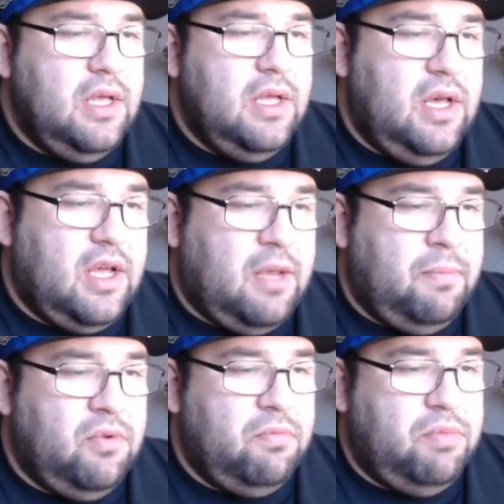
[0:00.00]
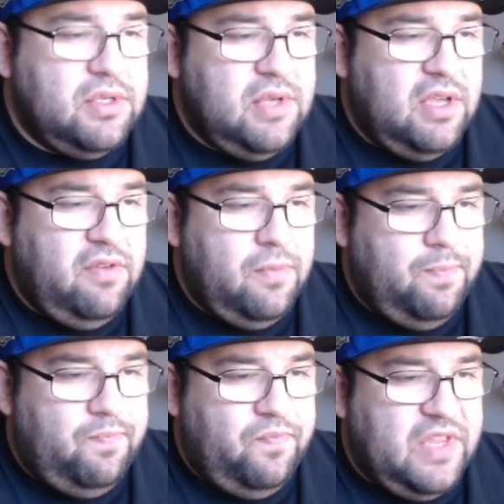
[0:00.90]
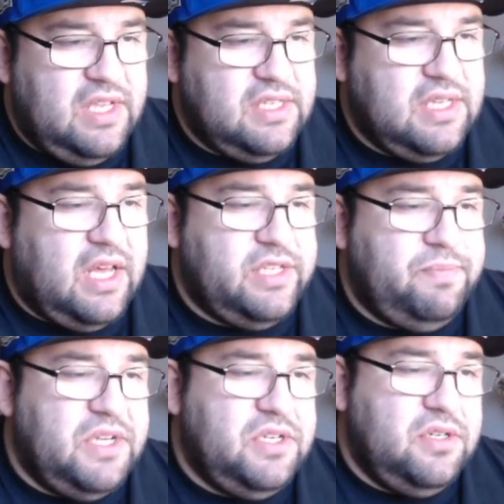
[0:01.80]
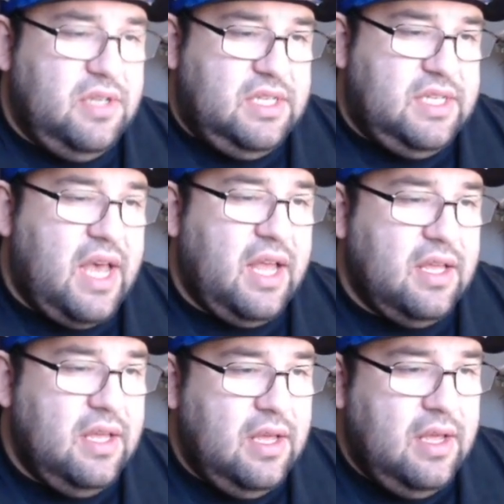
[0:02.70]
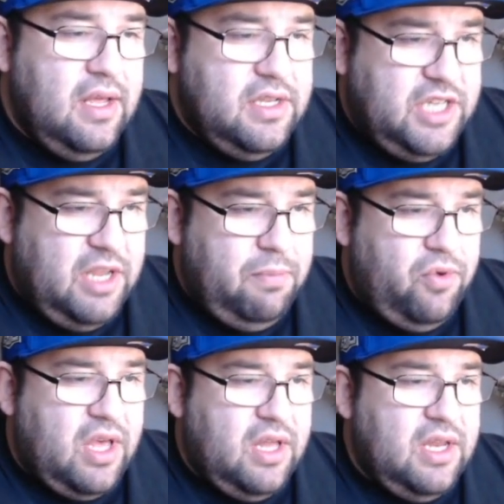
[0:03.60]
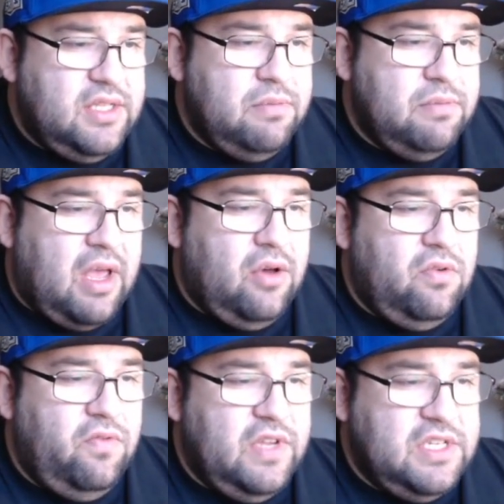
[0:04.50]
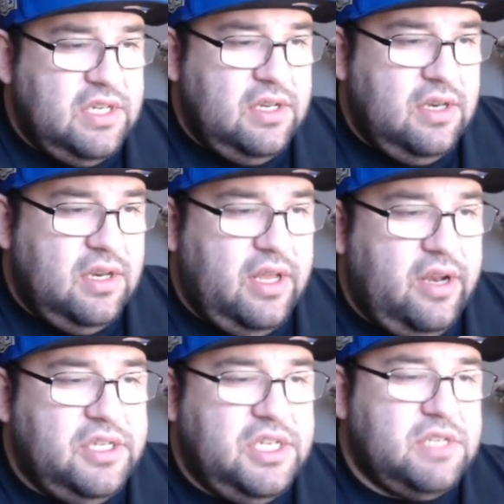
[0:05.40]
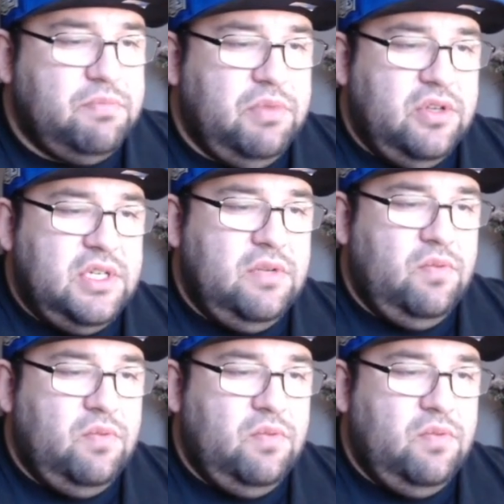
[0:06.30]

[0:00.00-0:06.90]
Coupled with Pulse Wave. He's got a special attack, Shape Reality to My Own Vision, Energy Explosion.